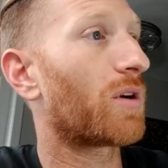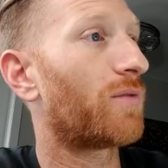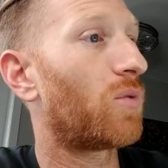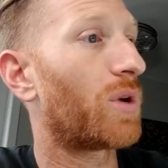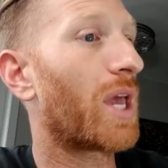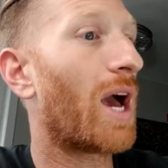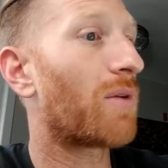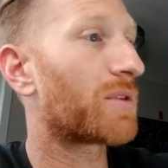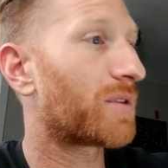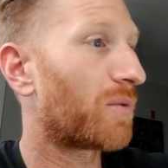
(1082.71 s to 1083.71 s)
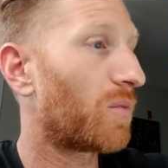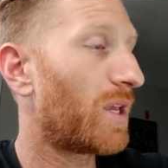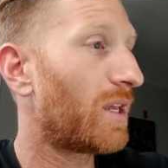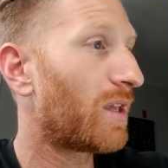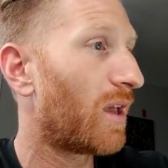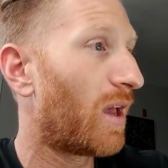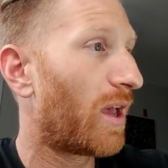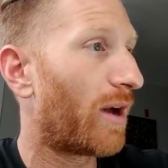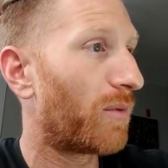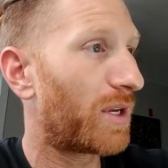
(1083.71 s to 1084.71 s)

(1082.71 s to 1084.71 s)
work 40 hours in a week, and